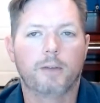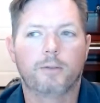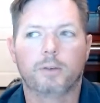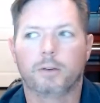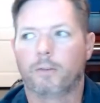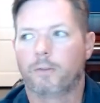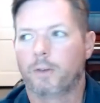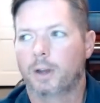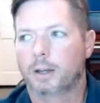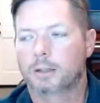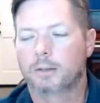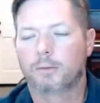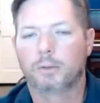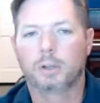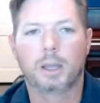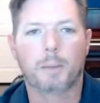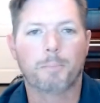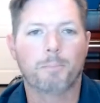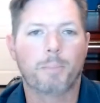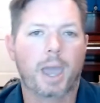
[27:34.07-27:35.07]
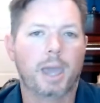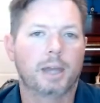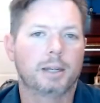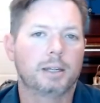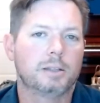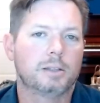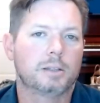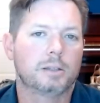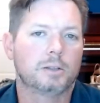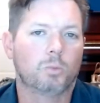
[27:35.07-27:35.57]
and effectively
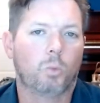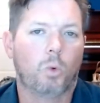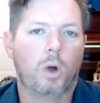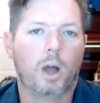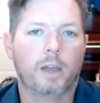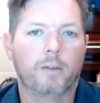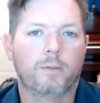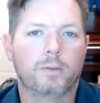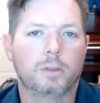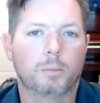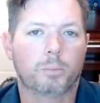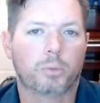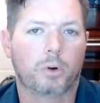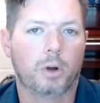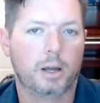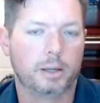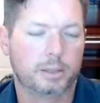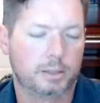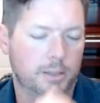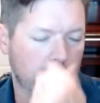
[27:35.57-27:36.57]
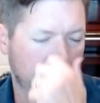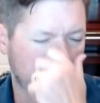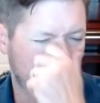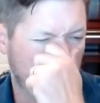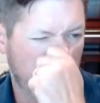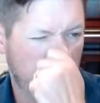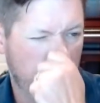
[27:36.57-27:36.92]
abandons his wife in the process.